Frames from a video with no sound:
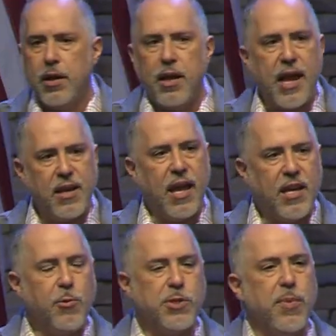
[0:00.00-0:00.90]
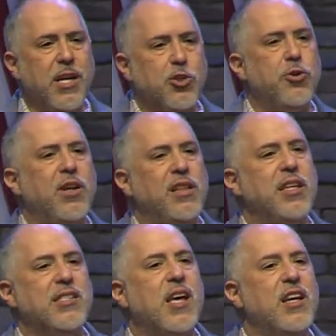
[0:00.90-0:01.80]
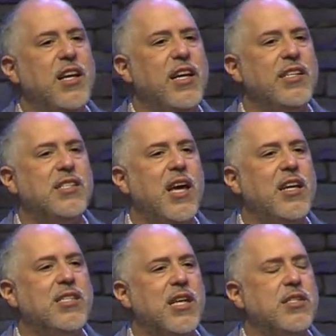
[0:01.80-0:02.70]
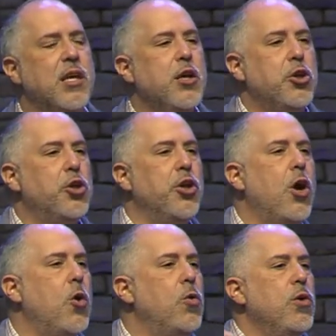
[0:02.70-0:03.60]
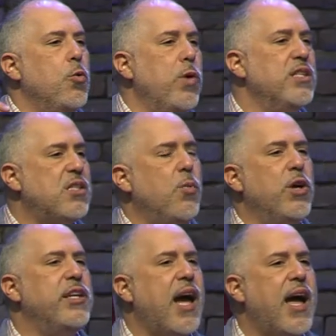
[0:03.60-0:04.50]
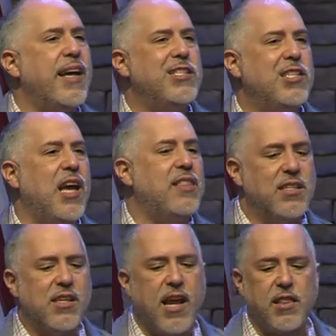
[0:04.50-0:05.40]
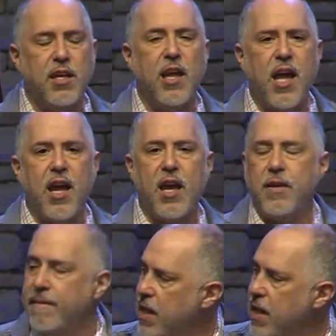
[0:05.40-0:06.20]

And, and he was ministering, and then suddenly he said, he says, you know, when someone dies, death is not the end.